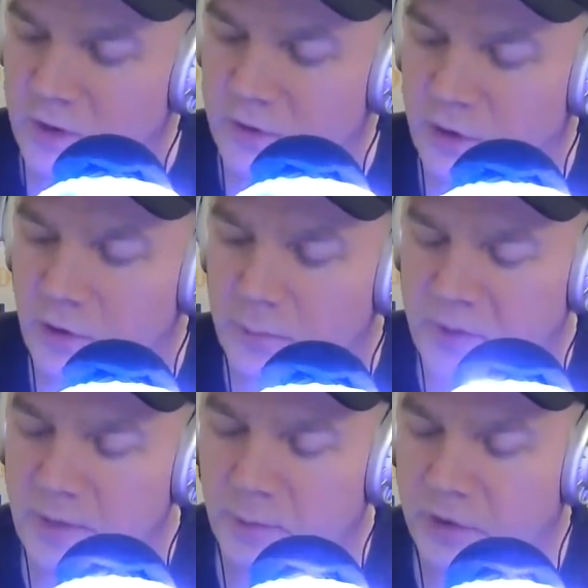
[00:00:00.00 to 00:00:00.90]
there are
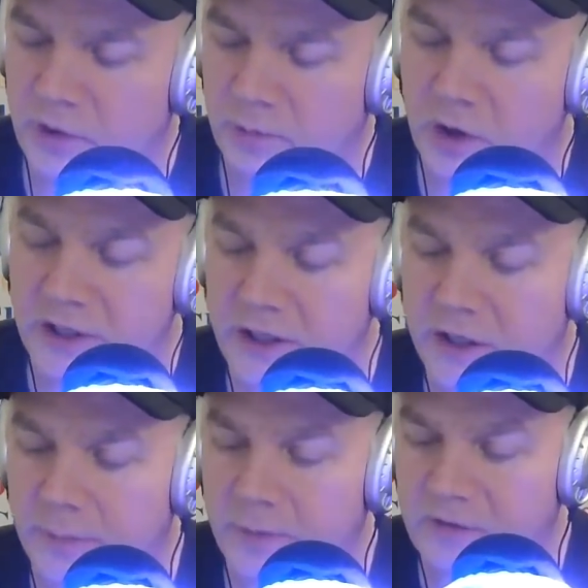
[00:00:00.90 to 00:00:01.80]
people, there are marketing
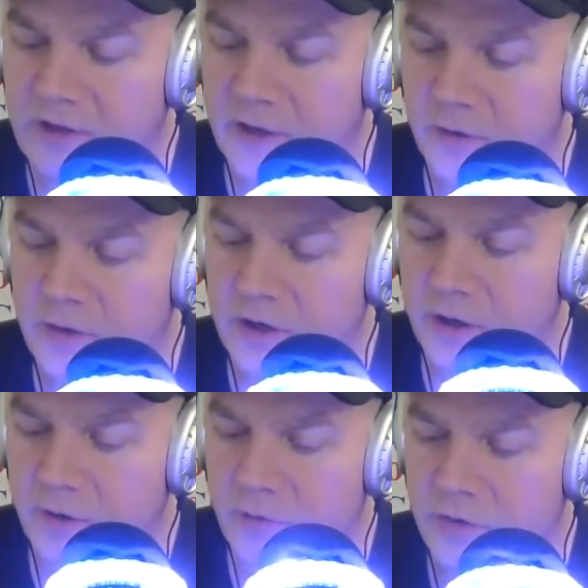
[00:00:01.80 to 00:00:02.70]
companies out
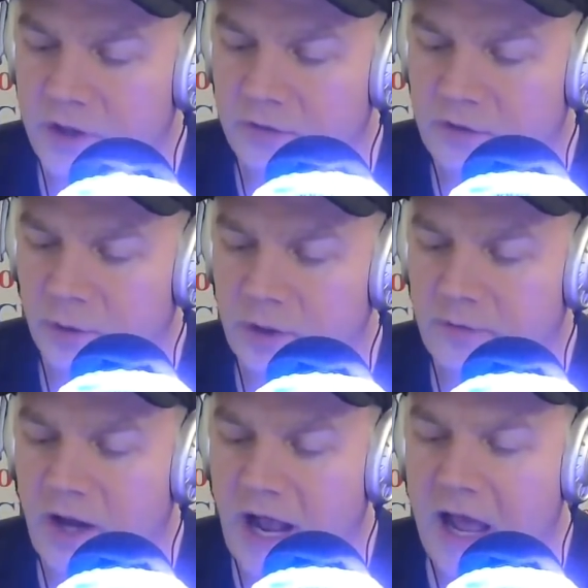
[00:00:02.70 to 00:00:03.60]
there that don't
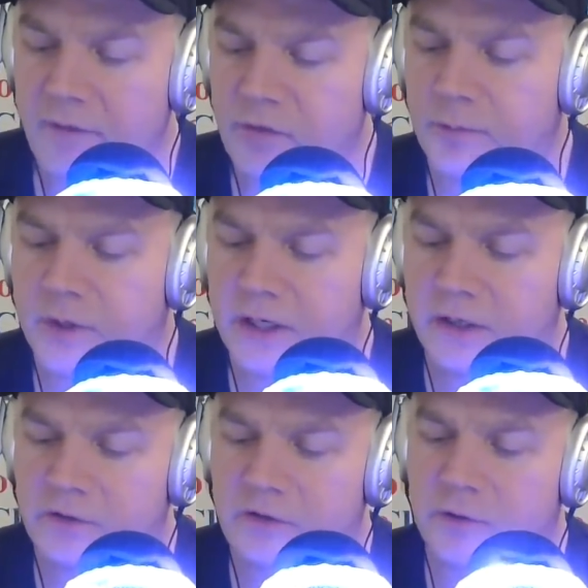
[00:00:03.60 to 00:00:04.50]
even have the
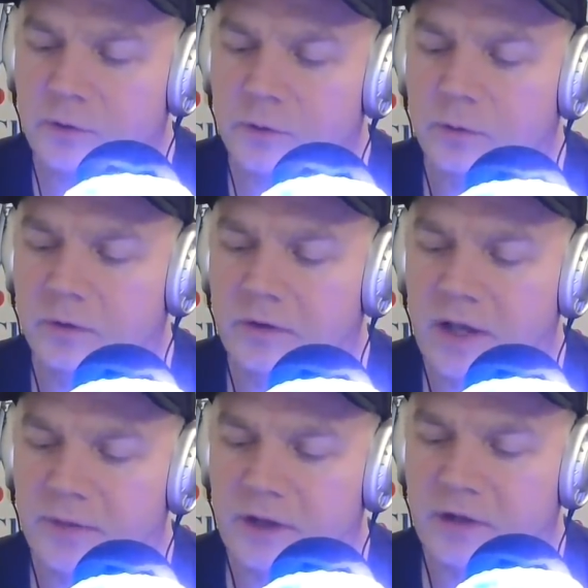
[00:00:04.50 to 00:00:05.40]
money to
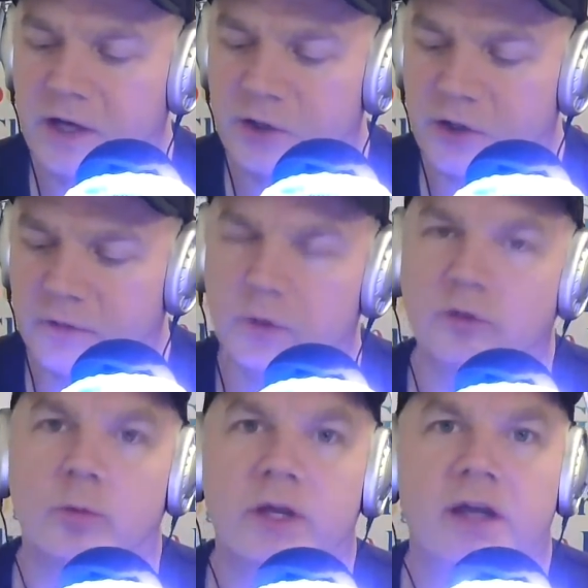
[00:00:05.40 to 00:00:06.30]
get the attention of
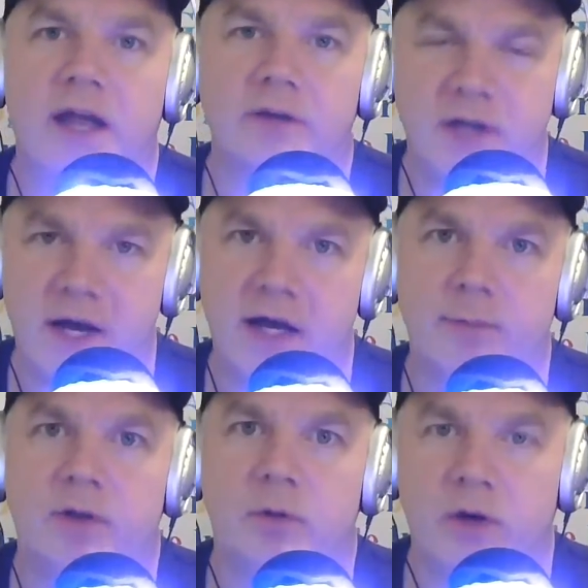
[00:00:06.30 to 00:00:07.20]
Newsweek and
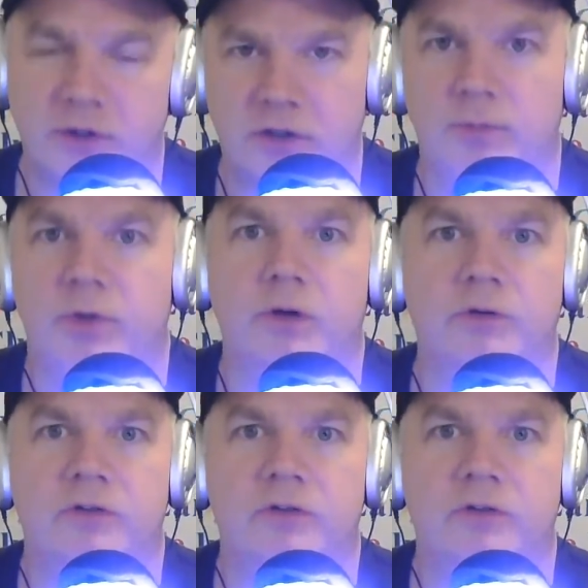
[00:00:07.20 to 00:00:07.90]
Time and the Washington Post